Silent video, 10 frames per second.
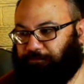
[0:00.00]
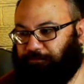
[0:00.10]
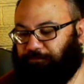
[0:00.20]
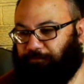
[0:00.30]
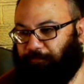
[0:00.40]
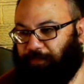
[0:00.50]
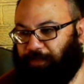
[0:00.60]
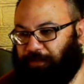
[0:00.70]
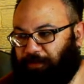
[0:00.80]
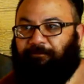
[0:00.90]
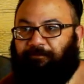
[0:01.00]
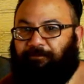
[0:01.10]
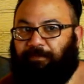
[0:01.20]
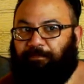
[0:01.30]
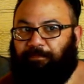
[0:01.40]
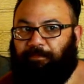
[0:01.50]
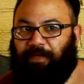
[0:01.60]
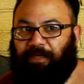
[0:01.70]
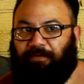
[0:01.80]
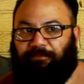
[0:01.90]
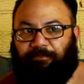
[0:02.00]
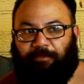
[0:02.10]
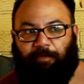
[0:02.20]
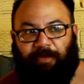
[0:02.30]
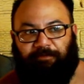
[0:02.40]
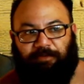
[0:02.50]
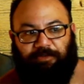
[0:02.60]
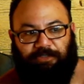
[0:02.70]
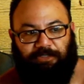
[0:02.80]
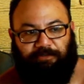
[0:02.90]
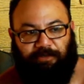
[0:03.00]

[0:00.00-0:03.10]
what it would mean for me and for my future.